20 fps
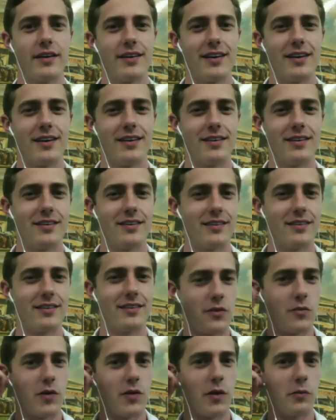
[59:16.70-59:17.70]

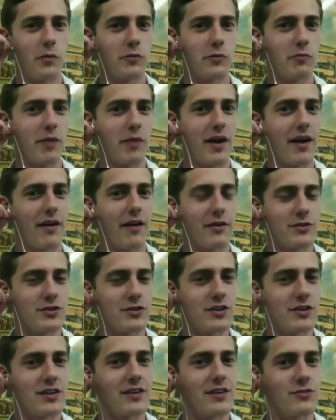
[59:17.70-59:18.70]
in the realms of
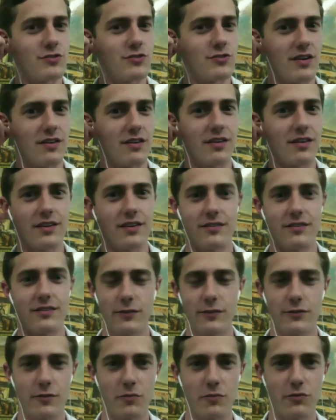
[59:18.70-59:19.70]
biology and engineering and
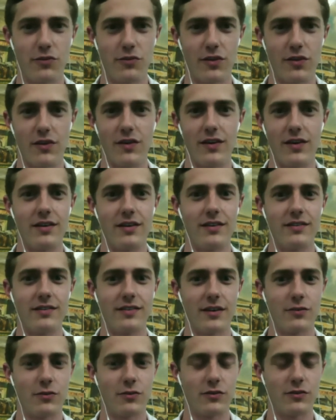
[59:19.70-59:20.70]
systems theory and
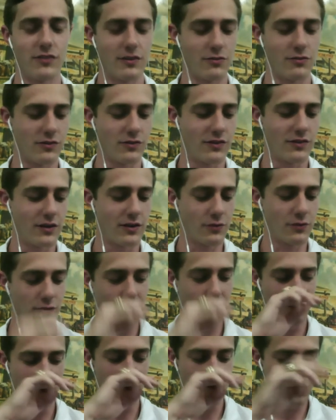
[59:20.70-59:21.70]
et cetera, et cetera, et cetera,
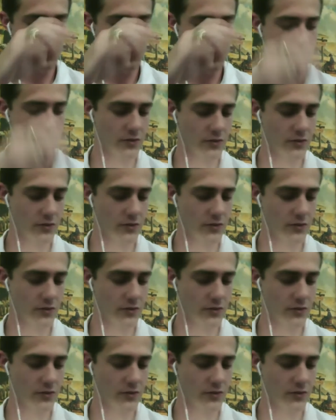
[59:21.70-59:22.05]
to ensure their...